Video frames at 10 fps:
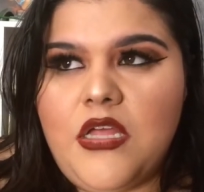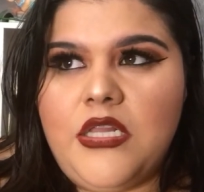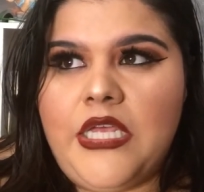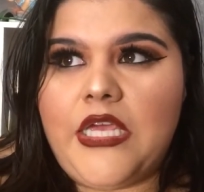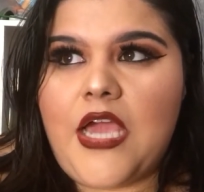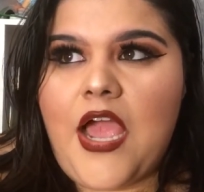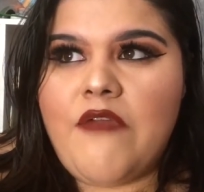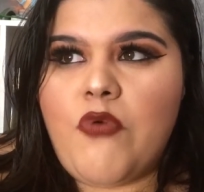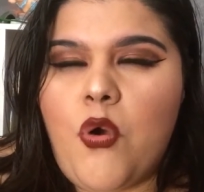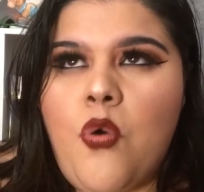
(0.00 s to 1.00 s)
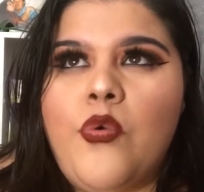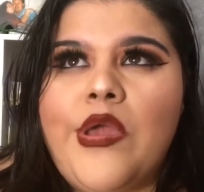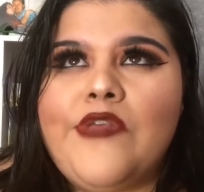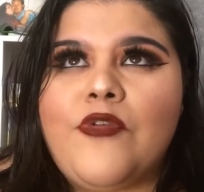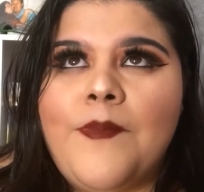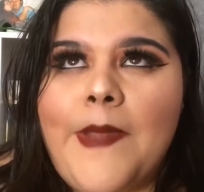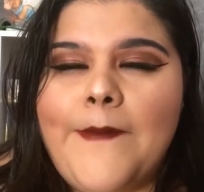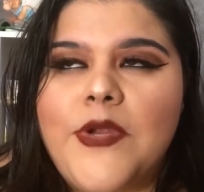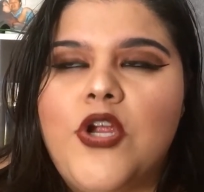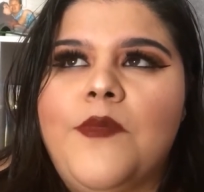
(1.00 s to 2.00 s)
Like, I've always
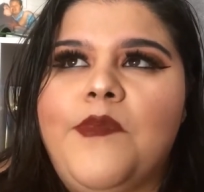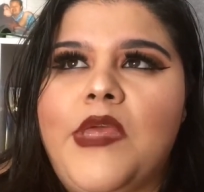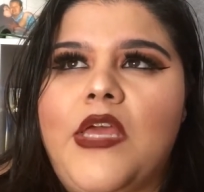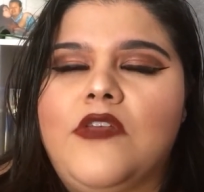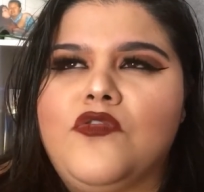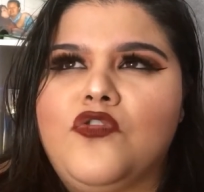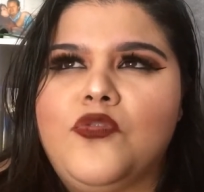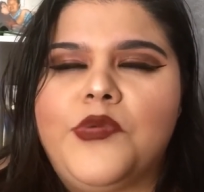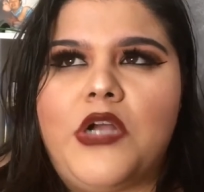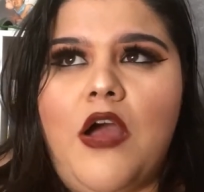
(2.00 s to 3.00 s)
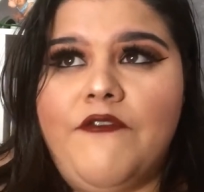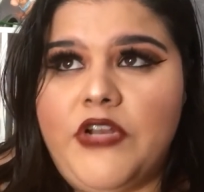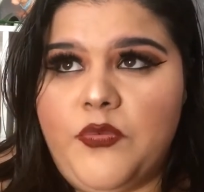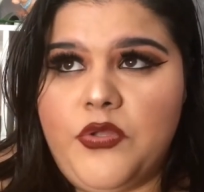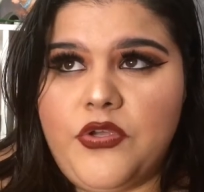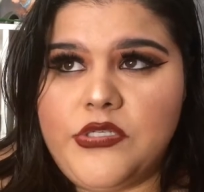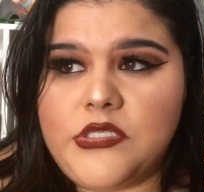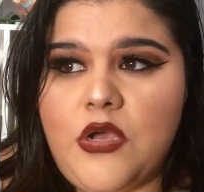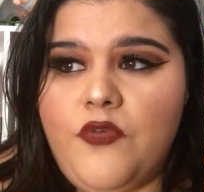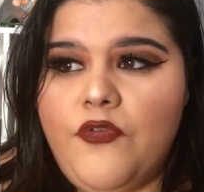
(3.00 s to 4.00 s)
remember her being super confident with
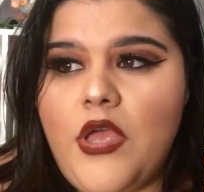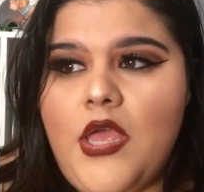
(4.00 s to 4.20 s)
herself.